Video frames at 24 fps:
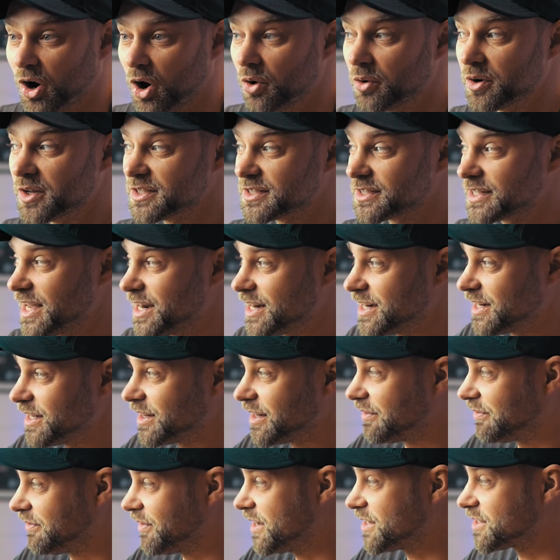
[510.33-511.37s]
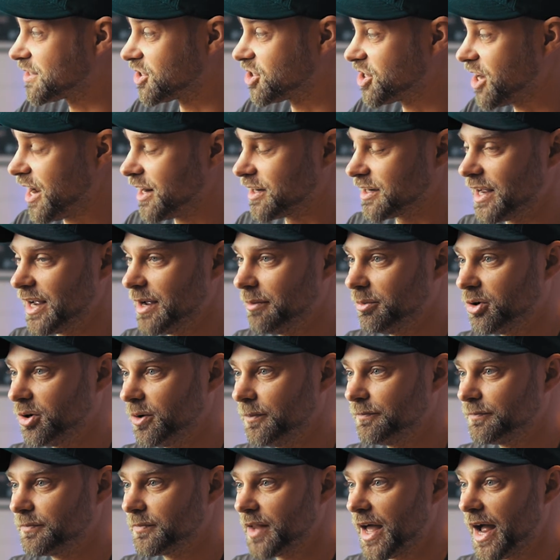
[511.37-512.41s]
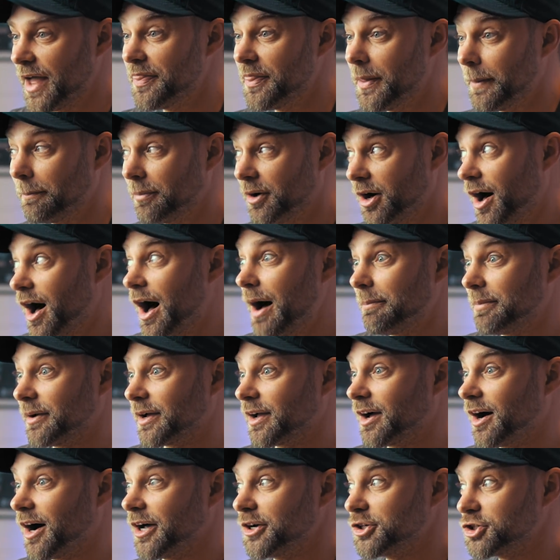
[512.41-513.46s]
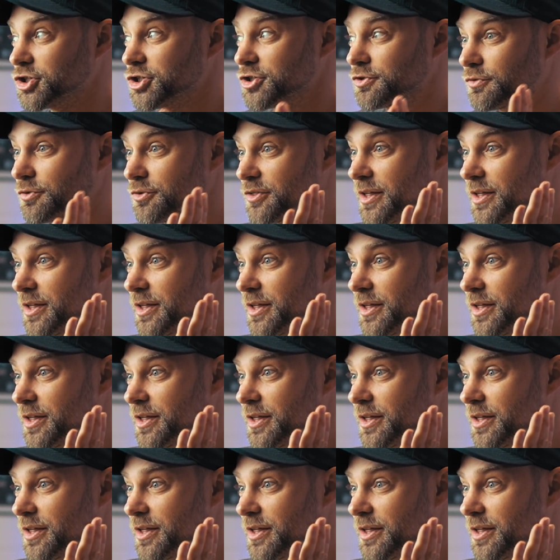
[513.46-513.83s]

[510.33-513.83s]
Otis getting in the face of Chad Gable and the pop it got just for